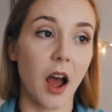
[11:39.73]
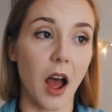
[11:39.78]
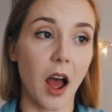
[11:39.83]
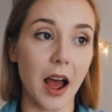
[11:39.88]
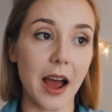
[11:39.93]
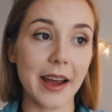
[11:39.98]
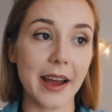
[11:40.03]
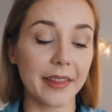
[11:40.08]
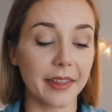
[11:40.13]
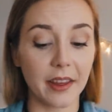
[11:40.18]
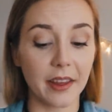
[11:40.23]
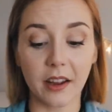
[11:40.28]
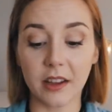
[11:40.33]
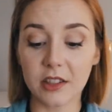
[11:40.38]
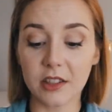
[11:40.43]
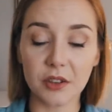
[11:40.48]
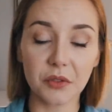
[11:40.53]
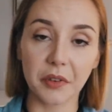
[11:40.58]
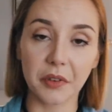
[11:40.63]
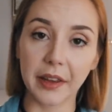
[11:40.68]
I think
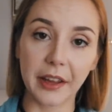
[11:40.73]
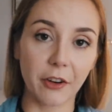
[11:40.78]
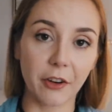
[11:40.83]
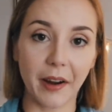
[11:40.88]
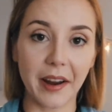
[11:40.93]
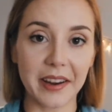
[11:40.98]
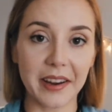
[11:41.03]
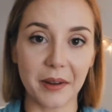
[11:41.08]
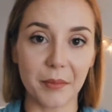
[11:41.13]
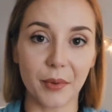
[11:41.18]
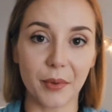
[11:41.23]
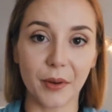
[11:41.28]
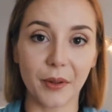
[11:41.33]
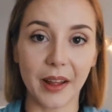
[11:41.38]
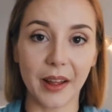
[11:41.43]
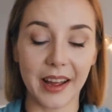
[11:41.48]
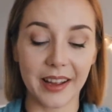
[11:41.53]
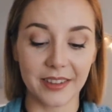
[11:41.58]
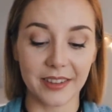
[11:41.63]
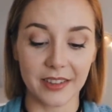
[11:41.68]
it's a really great
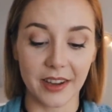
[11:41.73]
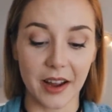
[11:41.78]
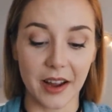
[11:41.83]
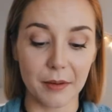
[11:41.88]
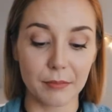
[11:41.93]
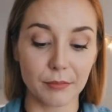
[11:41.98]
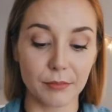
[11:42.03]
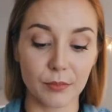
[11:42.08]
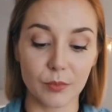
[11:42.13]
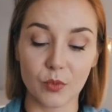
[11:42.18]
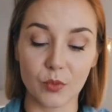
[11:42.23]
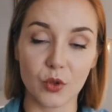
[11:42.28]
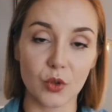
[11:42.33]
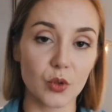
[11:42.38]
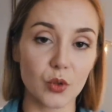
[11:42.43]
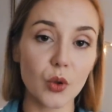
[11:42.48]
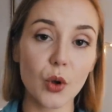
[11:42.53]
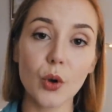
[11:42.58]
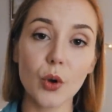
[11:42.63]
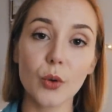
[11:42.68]
gimbal and I'm
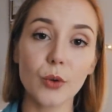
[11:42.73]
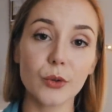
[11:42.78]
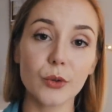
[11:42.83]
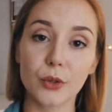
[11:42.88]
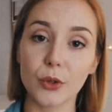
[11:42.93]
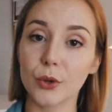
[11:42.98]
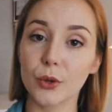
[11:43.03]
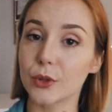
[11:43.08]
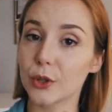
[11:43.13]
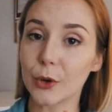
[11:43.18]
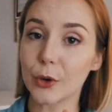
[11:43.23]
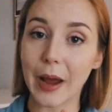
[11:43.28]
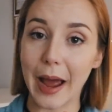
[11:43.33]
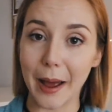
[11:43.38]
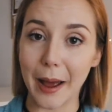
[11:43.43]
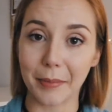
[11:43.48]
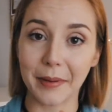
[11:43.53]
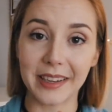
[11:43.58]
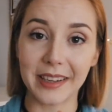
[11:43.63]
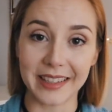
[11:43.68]
so
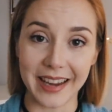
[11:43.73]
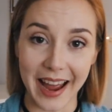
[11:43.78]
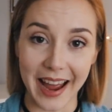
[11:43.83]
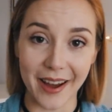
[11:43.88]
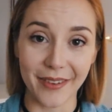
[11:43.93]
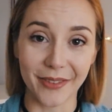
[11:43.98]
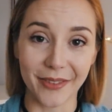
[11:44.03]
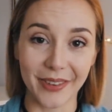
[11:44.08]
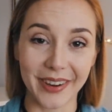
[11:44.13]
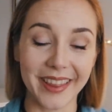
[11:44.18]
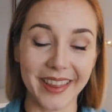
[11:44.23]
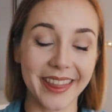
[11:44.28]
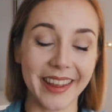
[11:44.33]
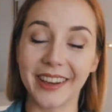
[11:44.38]
happy to have one.